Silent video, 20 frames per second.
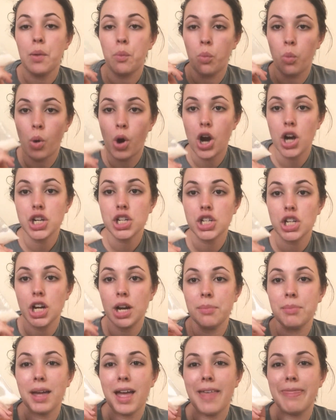Wash
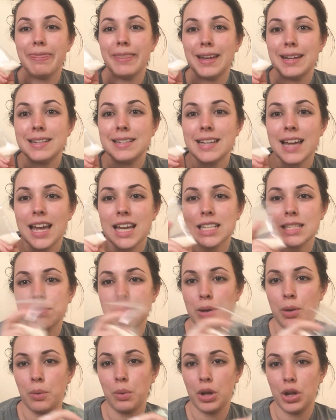them and then text
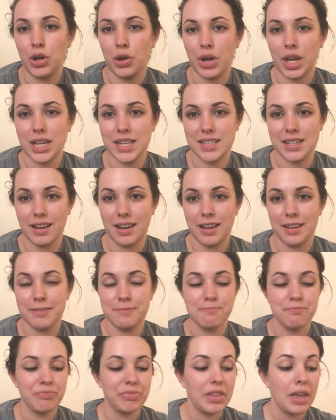me when you get done.
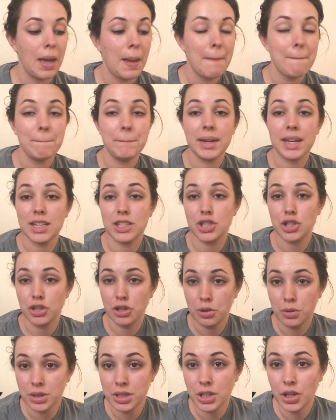Because you
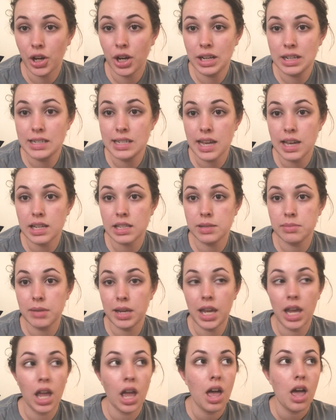know what they're going to text
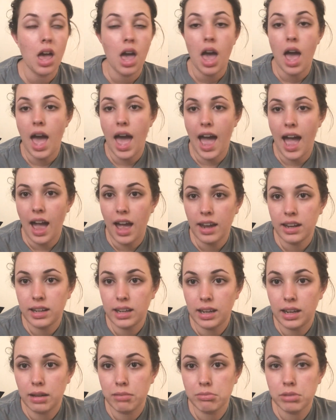me?
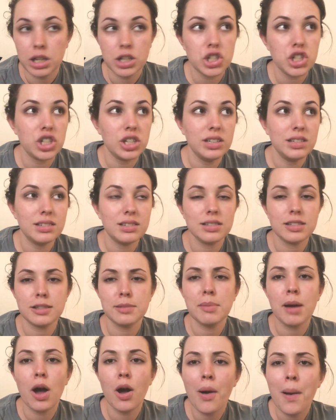Addie, my sheets
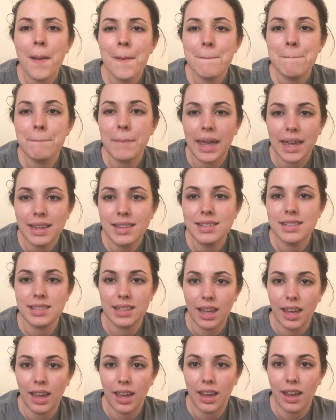smell
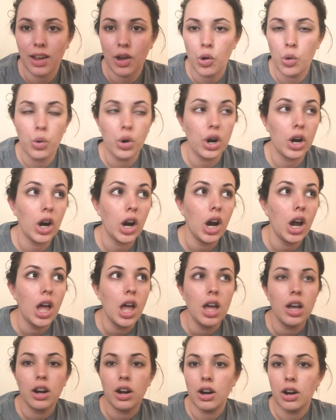amazing. Or,
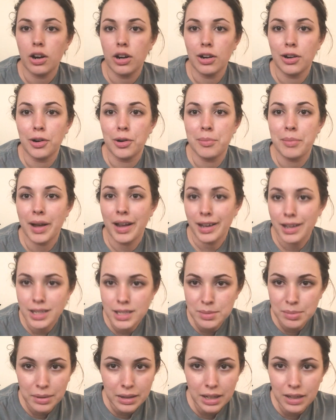girl, my
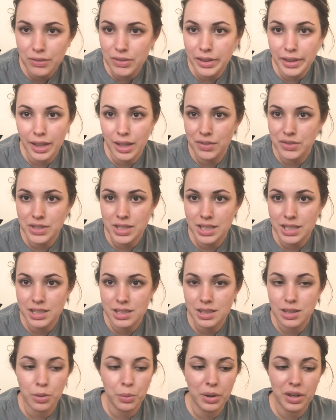husband even loves
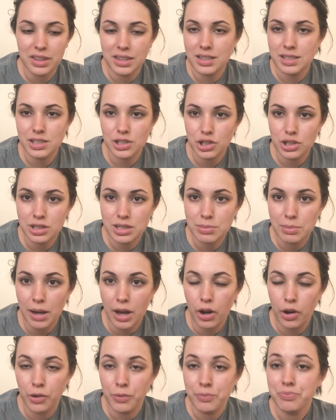the way these sheets
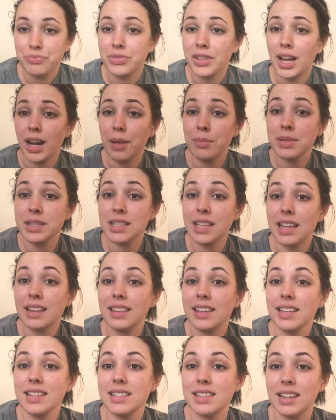smell. And I'm going to say,
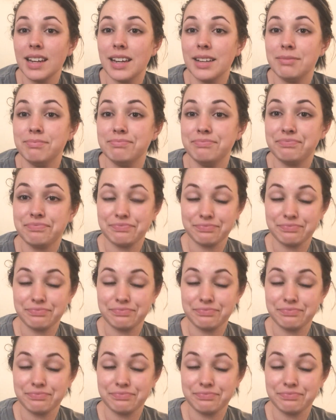listen,